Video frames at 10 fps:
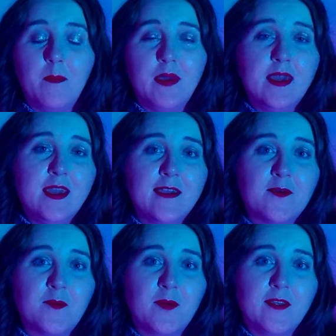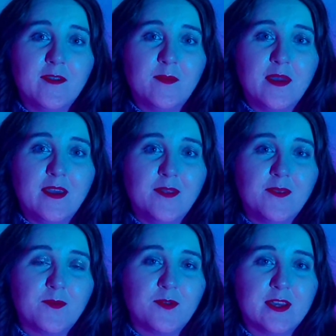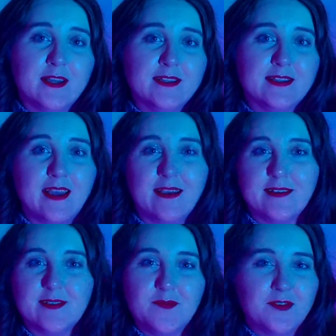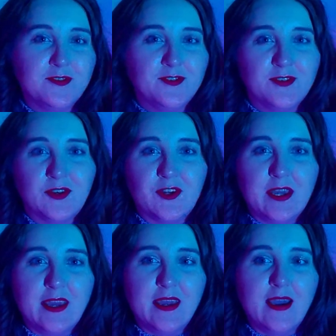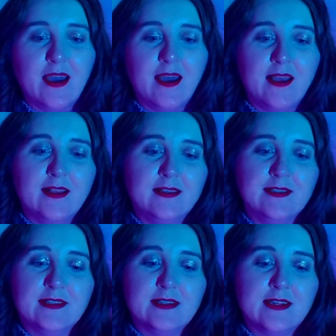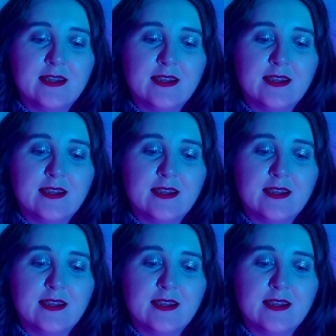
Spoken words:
being with me through this ASMR journey, and